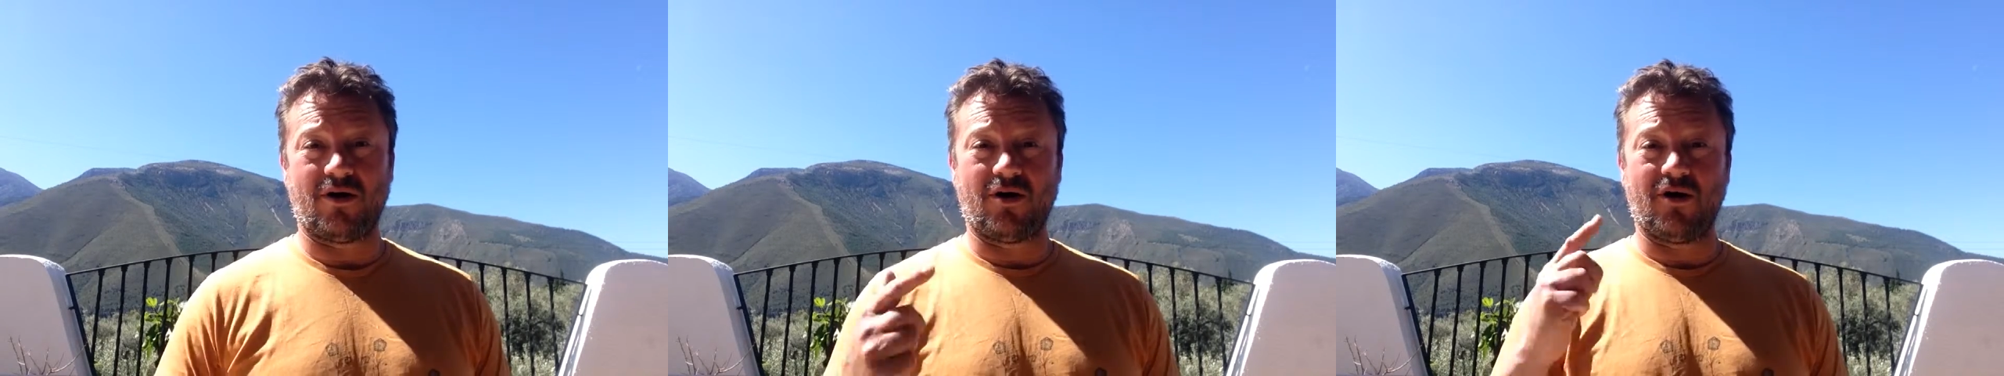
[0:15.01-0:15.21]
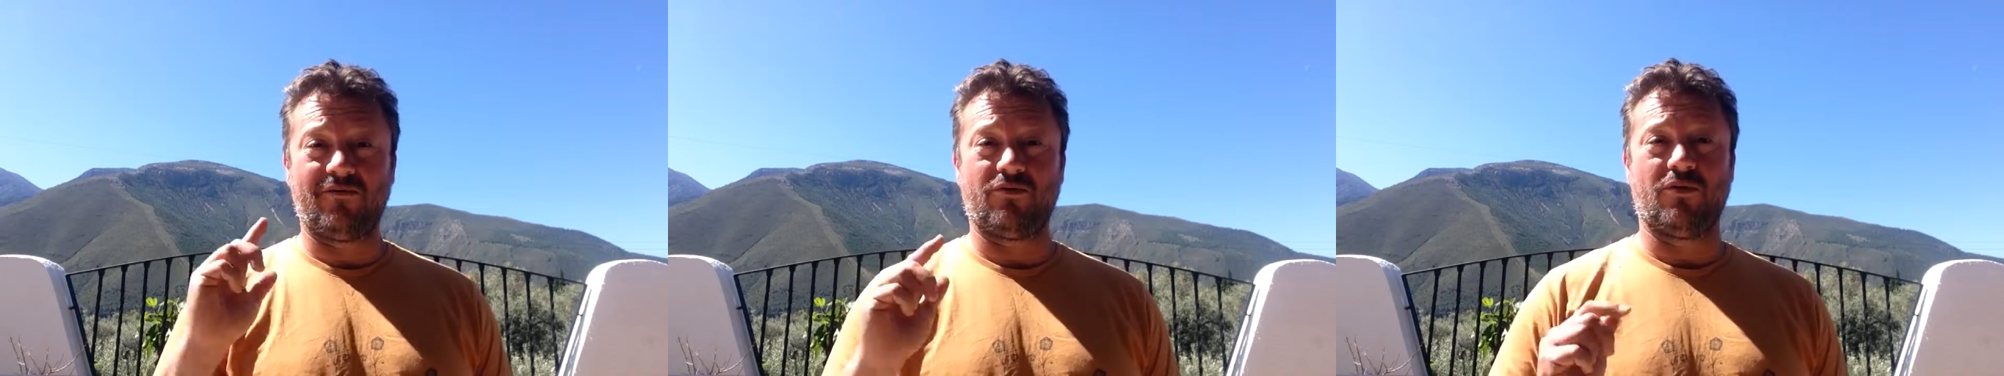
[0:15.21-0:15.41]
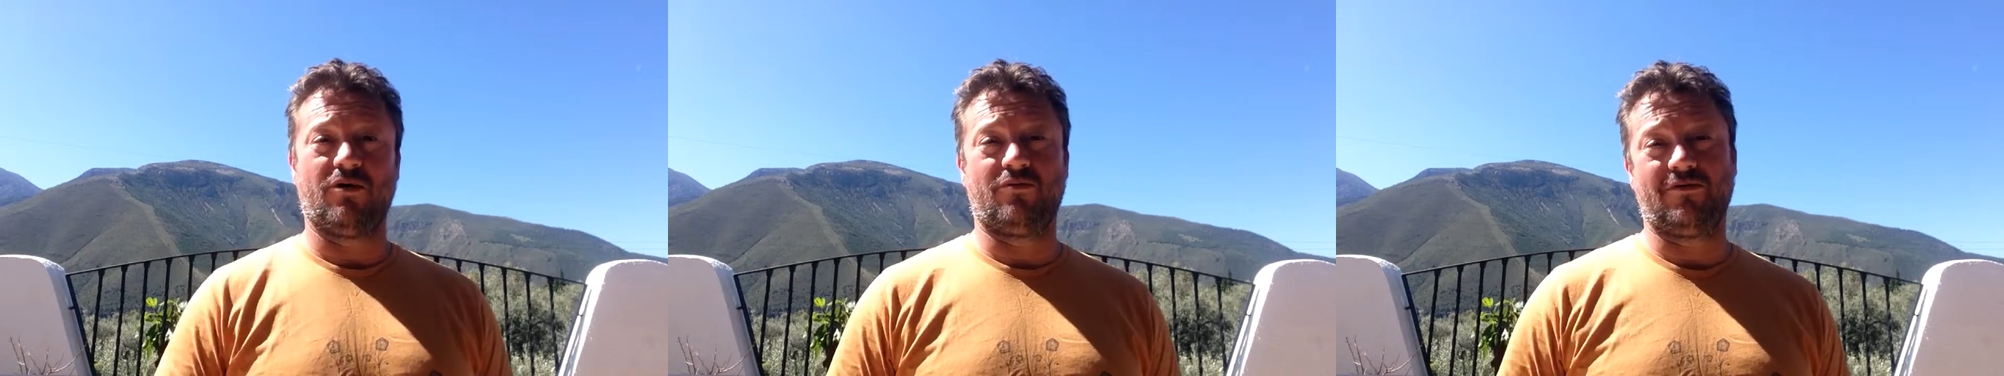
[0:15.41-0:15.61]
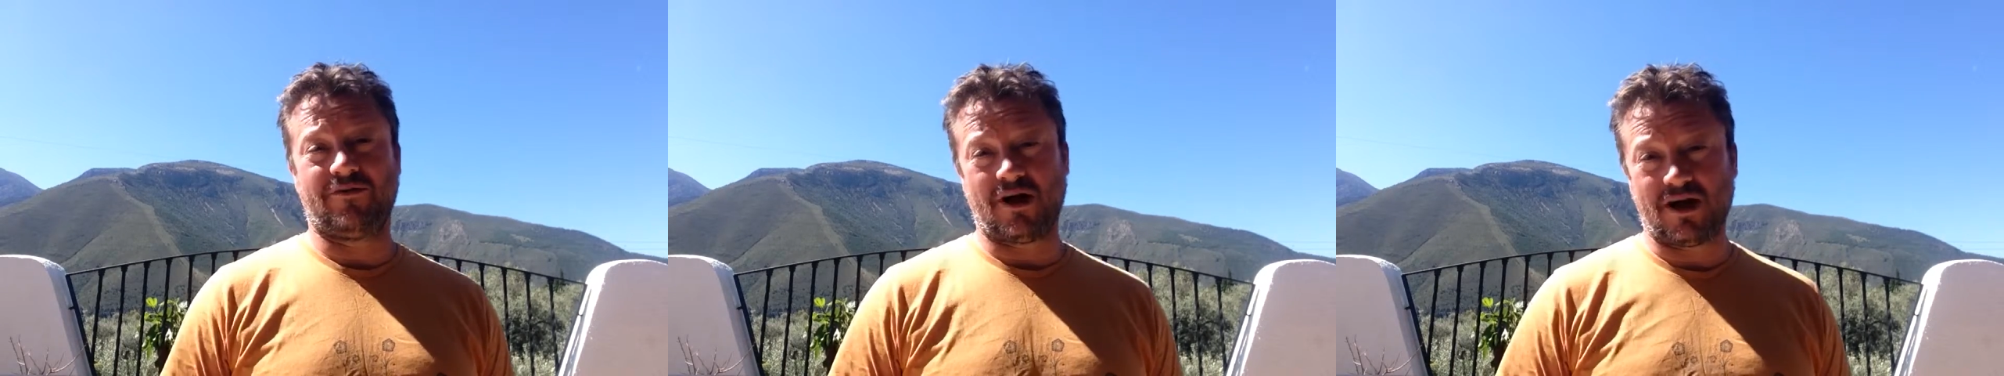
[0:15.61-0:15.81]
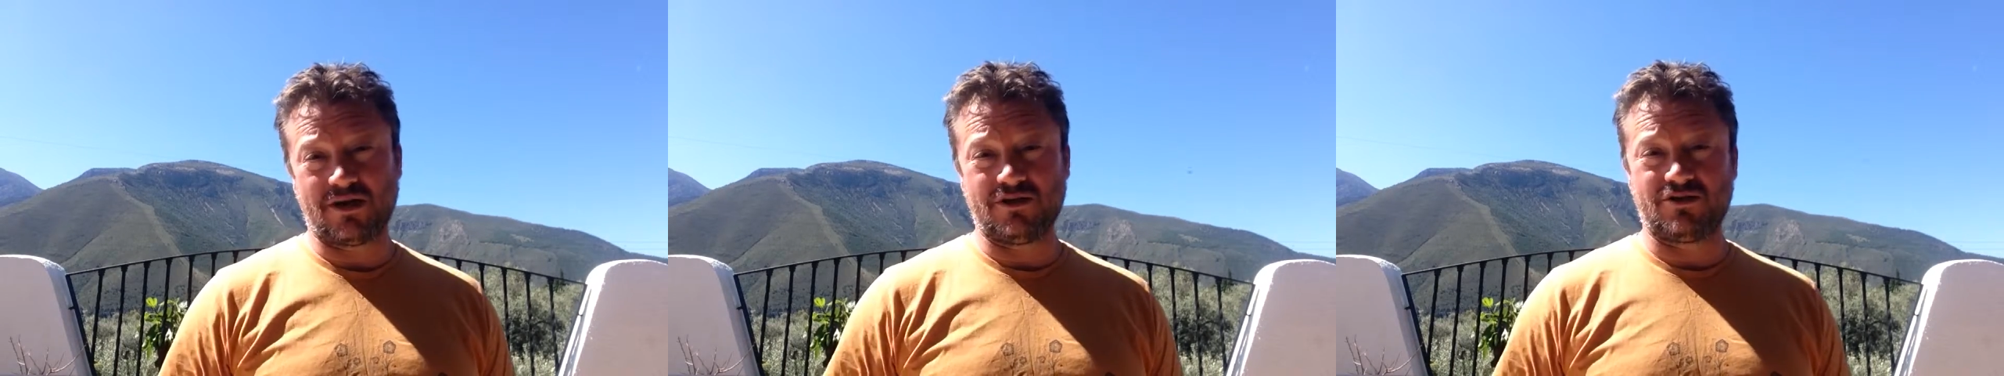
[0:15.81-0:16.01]
I've worked with
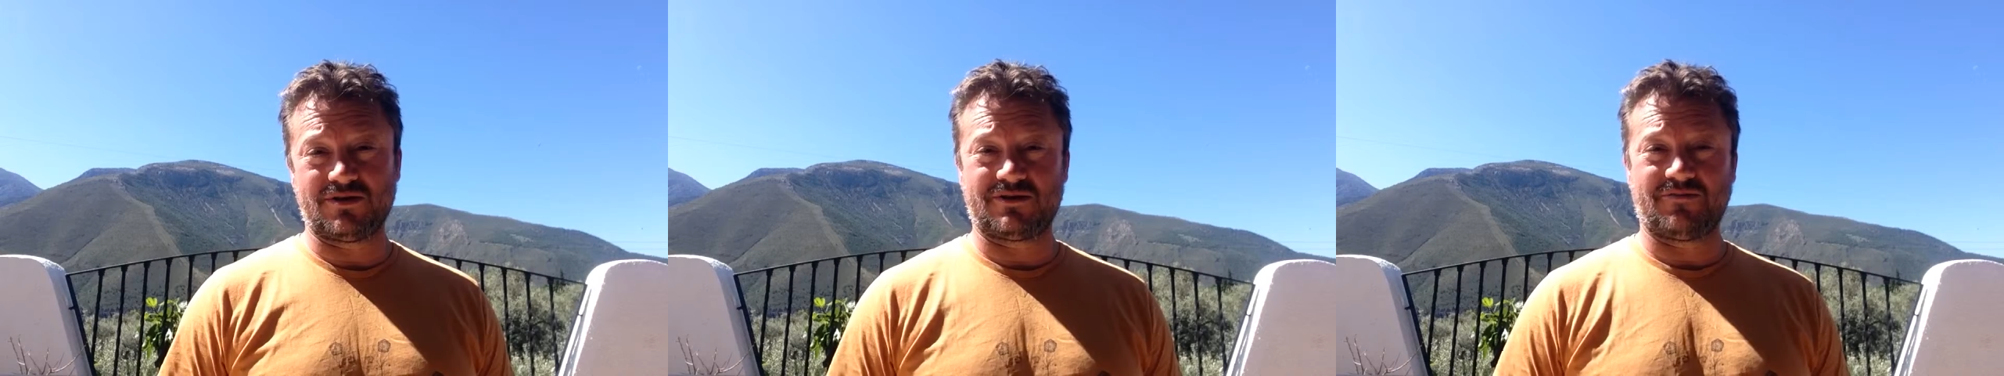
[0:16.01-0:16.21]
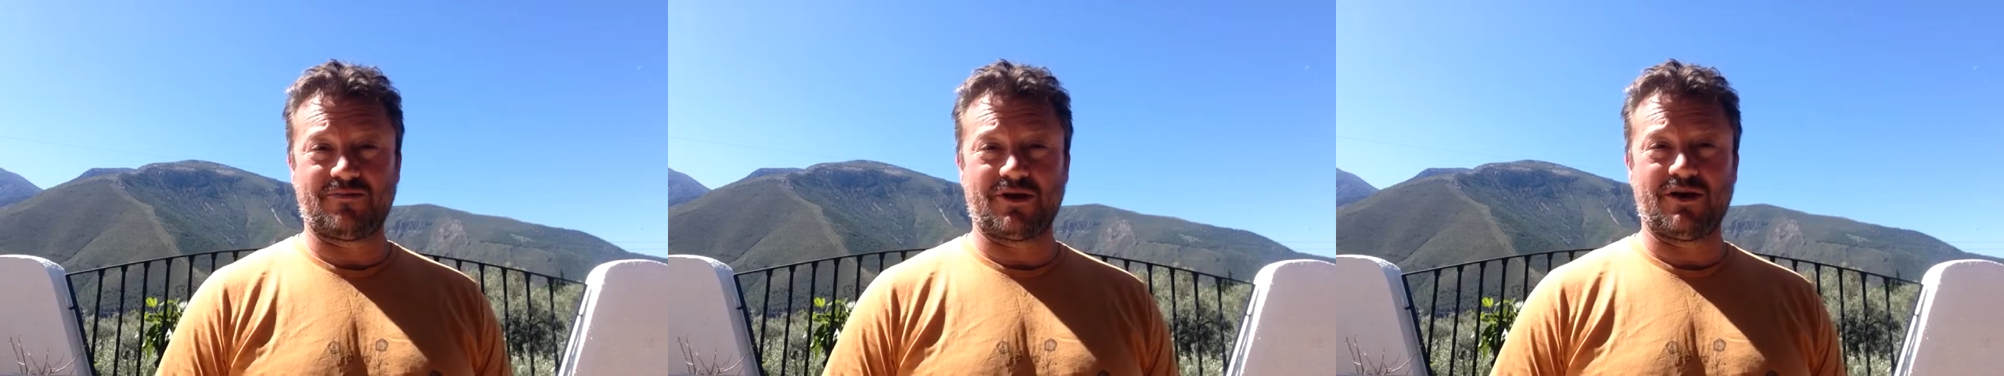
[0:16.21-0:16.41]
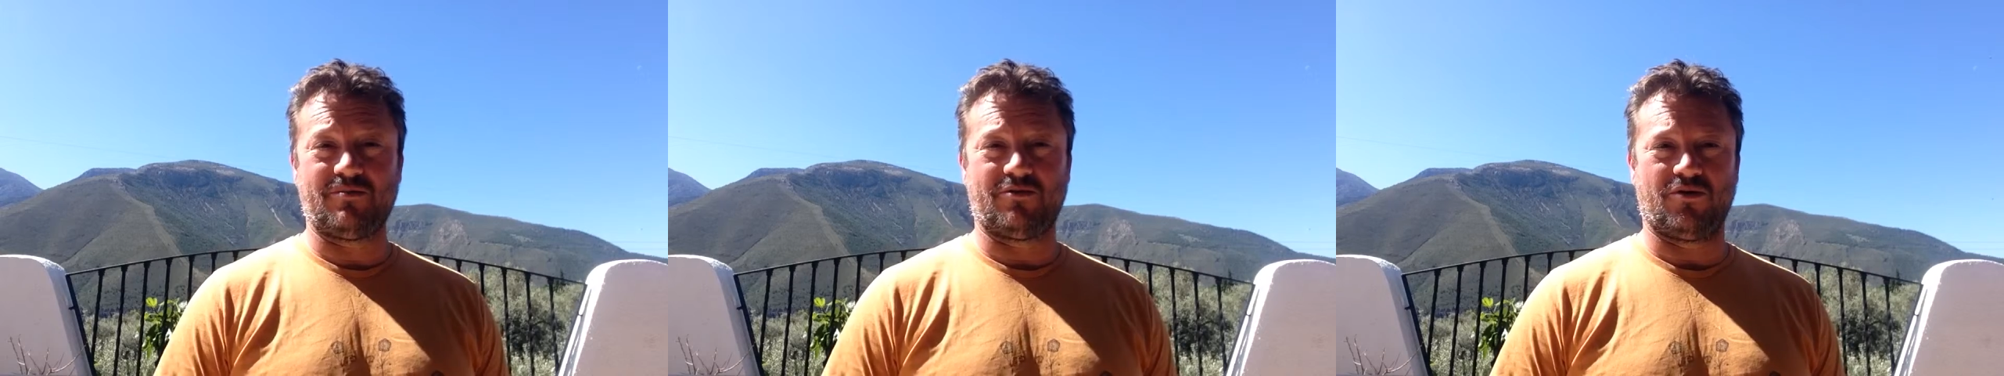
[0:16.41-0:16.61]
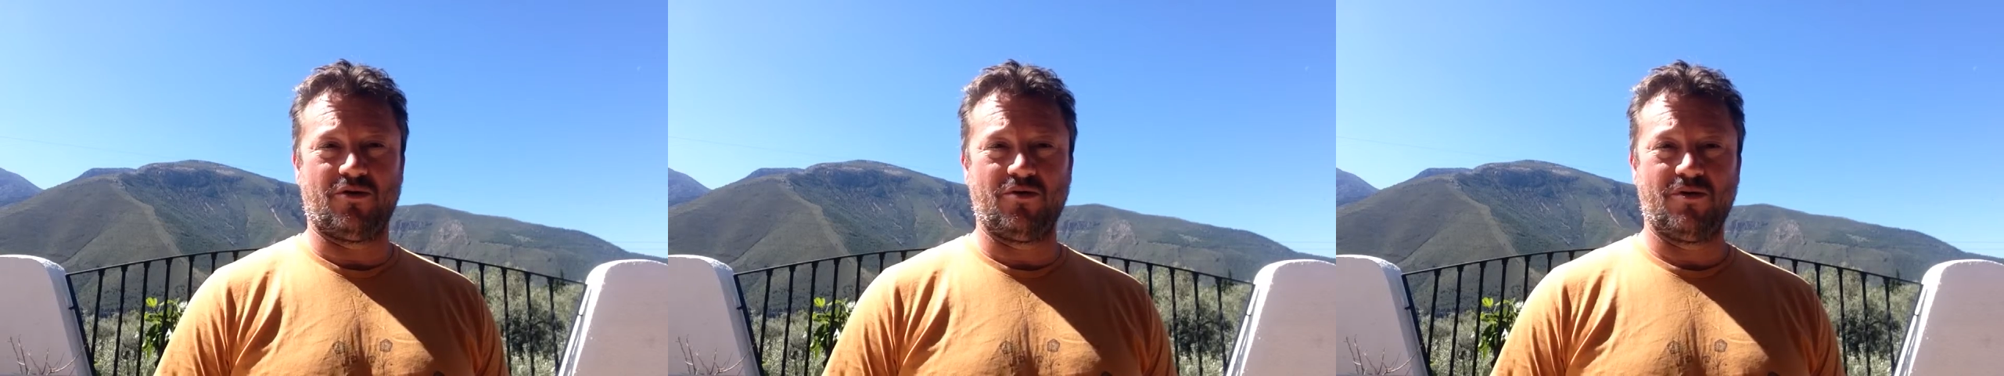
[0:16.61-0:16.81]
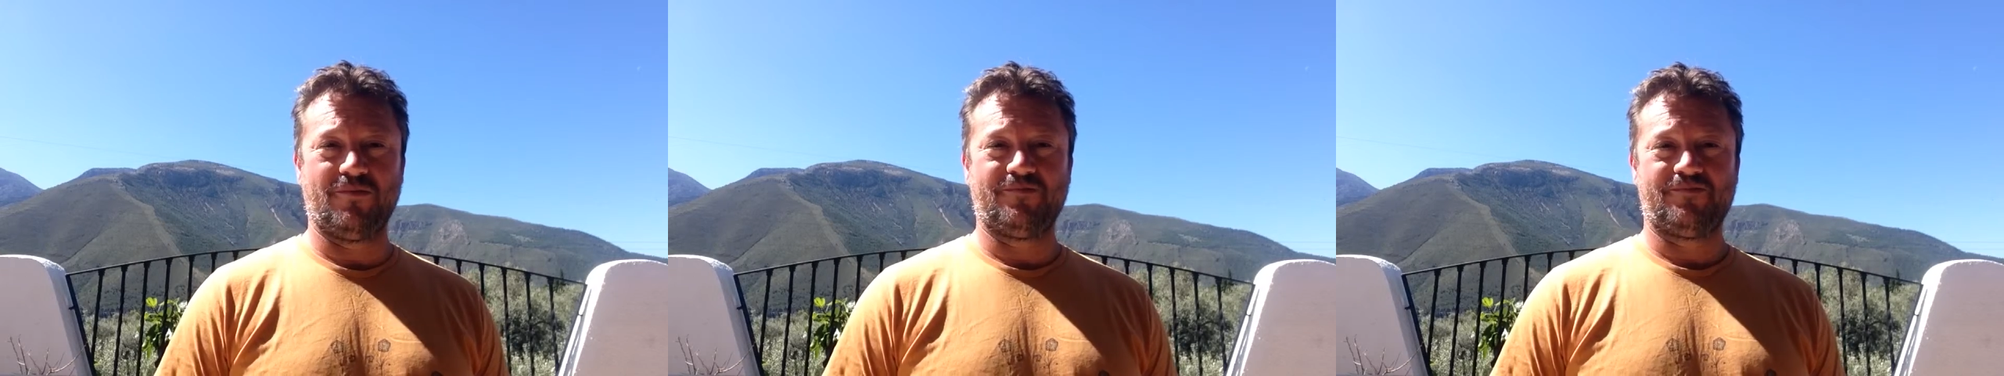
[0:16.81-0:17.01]
hundreds of people